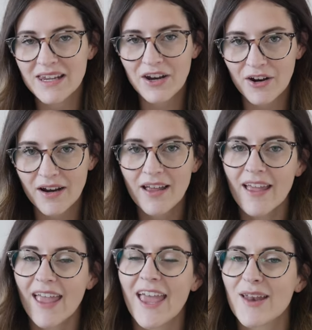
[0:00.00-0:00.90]
here,
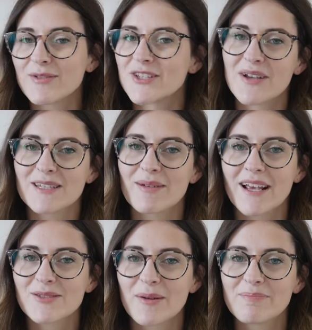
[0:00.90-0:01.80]
and we'll see you guys in my
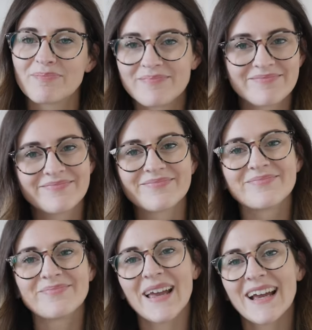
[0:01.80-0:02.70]
next
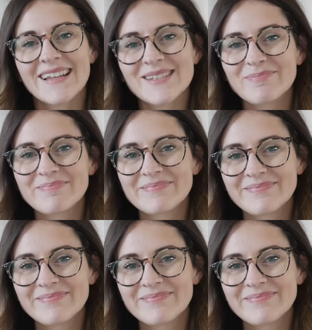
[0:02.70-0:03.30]
one. Bye guys.